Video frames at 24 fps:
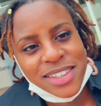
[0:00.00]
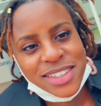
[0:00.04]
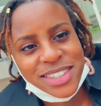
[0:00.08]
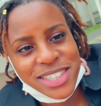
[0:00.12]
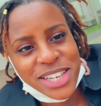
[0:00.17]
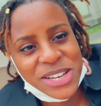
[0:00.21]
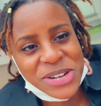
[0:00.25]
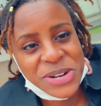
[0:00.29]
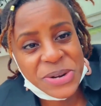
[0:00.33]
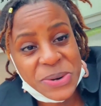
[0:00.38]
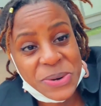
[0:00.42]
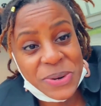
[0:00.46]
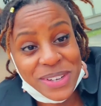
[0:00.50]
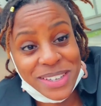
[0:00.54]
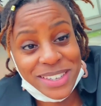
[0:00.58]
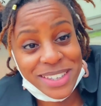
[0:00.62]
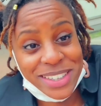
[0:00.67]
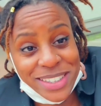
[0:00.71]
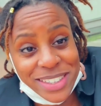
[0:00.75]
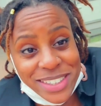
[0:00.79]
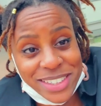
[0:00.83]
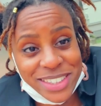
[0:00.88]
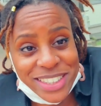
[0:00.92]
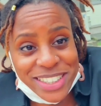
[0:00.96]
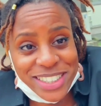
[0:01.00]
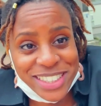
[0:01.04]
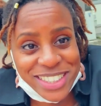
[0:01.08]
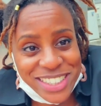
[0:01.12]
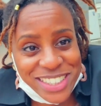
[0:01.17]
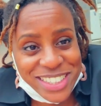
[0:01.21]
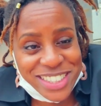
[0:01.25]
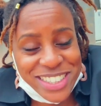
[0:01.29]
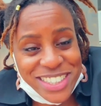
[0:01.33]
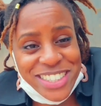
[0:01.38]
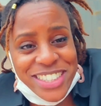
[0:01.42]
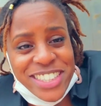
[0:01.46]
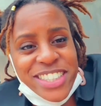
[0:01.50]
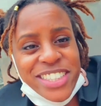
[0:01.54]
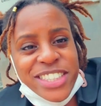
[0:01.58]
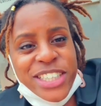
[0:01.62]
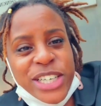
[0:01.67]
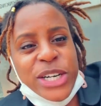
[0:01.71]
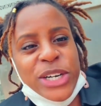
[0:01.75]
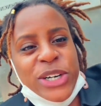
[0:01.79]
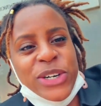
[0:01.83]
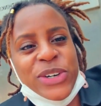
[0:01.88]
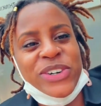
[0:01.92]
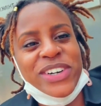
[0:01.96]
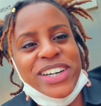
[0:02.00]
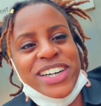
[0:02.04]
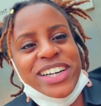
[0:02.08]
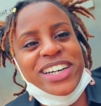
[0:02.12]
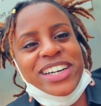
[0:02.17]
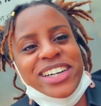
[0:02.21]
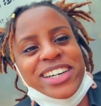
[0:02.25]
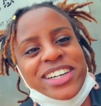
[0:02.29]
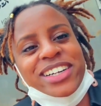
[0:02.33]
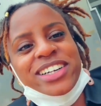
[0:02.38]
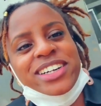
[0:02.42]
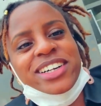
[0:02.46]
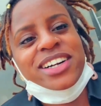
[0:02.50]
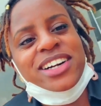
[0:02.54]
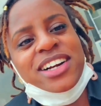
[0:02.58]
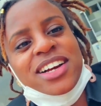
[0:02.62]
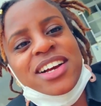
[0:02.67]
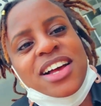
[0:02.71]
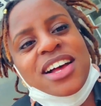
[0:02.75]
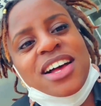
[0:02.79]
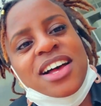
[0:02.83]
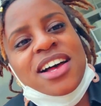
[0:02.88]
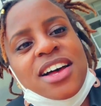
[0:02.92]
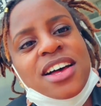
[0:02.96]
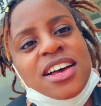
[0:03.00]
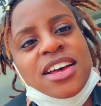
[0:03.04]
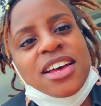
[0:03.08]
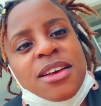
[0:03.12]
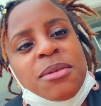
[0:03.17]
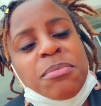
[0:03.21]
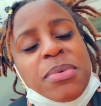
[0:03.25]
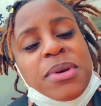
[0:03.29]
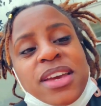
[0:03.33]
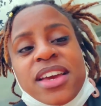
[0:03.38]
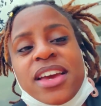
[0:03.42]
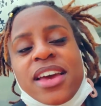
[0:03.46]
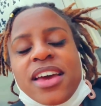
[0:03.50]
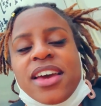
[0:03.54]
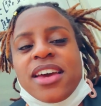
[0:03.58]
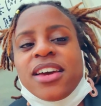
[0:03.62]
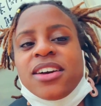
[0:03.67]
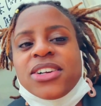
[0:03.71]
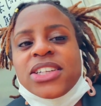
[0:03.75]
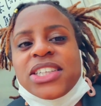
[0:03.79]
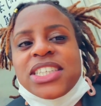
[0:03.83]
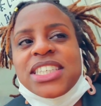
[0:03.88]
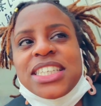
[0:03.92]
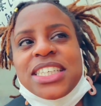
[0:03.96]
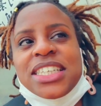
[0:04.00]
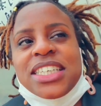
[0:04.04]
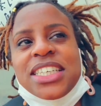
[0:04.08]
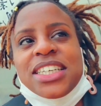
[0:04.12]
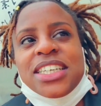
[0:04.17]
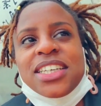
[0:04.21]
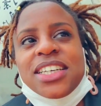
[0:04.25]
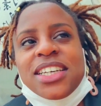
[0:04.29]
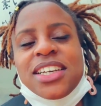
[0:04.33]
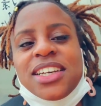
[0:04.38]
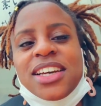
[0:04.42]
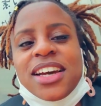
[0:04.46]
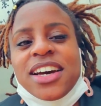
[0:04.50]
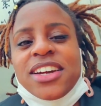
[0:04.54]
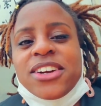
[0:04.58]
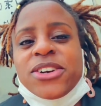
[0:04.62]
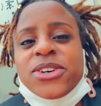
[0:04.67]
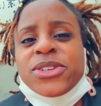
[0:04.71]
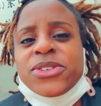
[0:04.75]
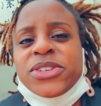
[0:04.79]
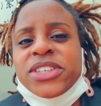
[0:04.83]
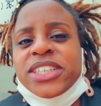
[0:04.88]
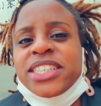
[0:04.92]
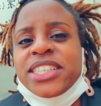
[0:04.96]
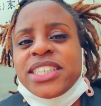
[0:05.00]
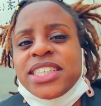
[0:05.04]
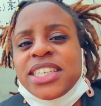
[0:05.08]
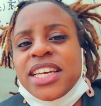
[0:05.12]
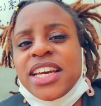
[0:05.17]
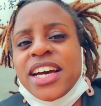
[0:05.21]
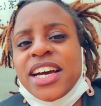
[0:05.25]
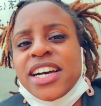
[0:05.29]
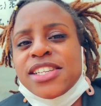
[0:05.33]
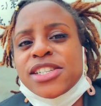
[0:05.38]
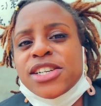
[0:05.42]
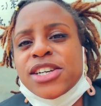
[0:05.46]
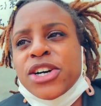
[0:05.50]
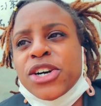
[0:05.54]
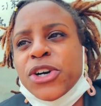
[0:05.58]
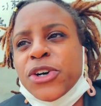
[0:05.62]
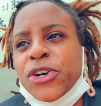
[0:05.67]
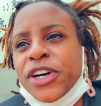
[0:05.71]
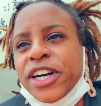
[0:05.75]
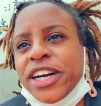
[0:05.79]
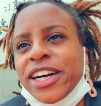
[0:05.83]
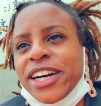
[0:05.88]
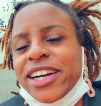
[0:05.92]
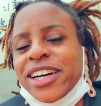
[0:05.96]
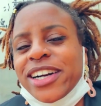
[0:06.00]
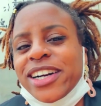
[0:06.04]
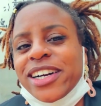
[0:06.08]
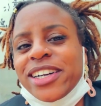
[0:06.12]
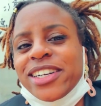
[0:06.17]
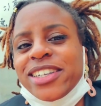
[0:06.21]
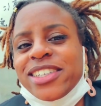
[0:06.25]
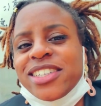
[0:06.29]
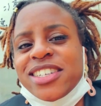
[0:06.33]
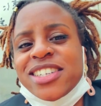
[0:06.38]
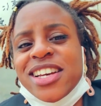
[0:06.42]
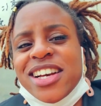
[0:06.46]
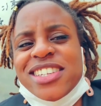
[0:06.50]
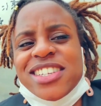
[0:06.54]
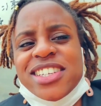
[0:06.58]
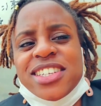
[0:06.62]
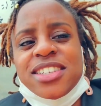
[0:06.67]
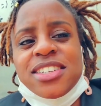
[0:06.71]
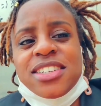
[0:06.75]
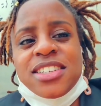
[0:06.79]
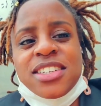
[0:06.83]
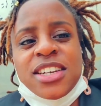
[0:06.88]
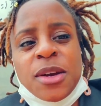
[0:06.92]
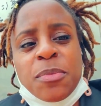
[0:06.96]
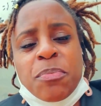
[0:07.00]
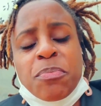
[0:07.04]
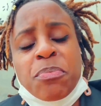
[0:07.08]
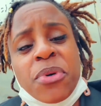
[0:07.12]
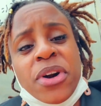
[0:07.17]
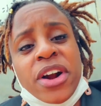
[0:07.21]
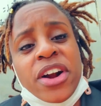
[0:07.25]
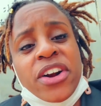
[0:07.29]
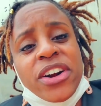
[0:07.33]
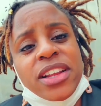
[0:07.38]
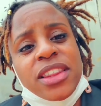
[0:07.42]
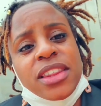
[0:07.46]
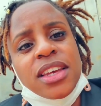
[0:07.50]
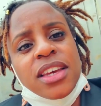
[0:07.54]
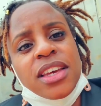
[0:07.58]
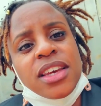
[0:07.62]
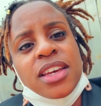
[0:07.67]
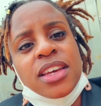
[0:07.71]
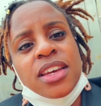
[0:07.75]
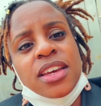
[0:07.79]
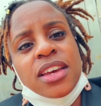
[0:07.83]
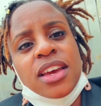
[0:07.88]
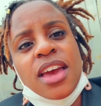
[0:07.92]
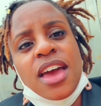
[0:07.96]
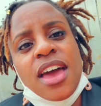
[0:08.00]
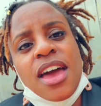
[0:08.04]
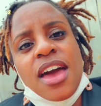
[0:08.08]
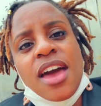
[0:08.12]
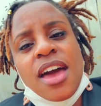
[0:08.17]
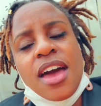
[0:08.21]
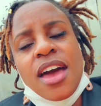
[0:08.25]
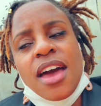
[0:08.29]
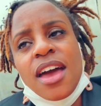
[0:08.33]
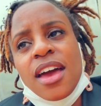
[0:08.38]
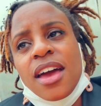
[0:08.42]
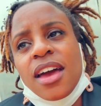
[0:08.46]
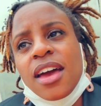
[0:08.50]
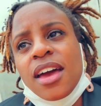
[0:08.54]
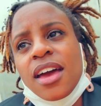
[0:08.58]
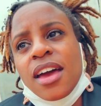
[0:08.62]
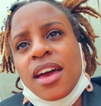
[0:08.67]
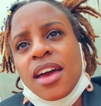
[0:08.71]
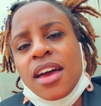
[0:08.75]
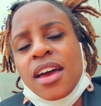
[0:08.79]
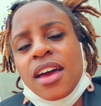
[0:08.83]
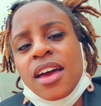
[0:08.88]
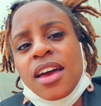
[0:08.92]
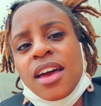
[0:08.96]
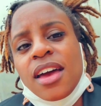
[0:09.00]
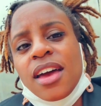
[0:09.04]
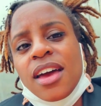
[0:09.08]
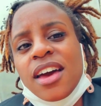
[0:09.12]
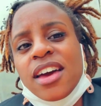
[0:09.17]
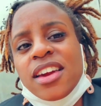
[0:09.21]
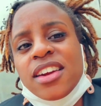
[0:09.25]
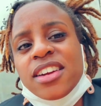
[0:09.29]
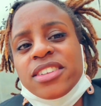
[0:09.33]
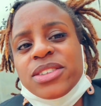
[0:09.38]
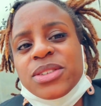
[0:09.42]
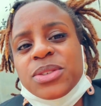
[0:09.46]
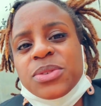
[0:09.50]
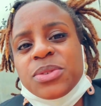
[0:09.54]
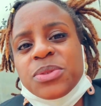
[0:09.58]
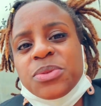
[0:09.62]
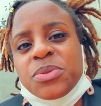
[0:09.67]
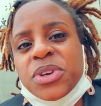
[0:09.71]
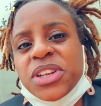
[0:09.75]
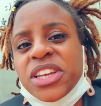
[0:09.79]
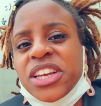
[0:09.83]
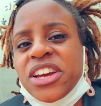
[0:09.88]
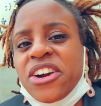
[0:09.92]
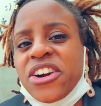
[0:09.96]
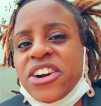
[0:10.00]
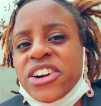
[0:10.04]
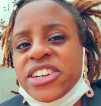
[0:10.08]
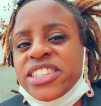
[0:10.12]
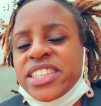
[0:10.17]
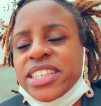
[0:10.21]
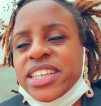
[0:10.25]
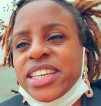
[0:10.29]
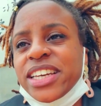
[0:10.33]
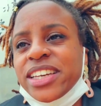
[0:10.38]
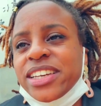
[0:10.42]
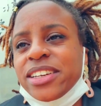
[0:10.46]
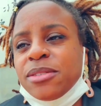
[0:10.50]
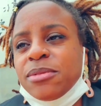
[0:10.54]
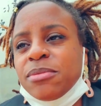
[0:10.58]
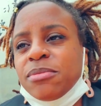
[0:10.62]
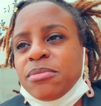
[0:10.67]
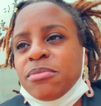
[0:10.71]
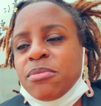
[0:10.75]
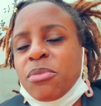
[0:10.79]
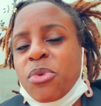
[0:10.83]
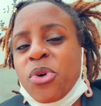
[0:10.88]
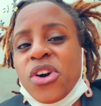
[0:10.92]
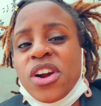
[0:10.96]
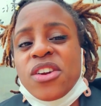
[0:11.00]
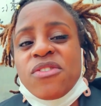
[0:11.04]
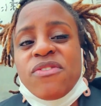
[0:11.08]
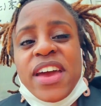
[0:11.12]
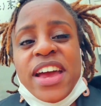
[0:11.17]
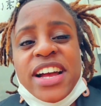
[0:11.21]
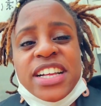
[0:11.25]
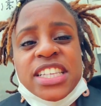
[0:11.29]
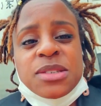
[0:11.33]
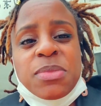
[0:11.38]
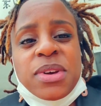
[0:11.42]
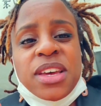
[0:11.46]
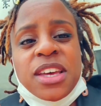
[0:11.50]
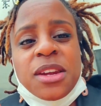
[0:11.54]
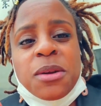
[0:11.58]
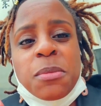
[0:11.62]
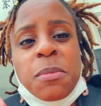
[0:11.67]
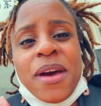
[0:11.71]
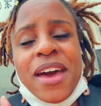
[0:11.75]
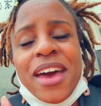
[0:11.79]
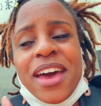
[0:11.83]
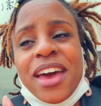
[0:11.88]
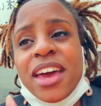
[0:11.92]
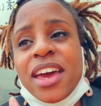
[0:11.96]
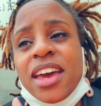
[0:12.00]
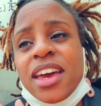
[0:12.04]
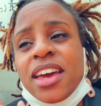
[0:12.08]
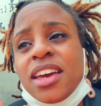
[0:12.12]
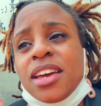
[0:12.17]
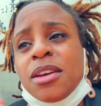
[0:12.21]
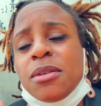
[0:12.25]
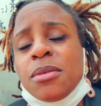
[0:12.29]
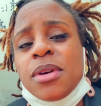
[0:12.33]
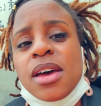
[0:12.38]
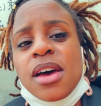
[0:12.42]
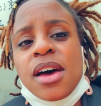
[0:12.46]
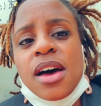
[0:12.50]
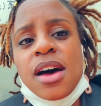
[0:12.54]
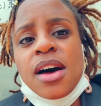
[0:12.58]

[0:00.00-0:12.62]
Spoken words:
So, is this a career? Being an ALT, I don't really see it as a career, just as a temporary thing. And it's really hard to get more advancement in pay.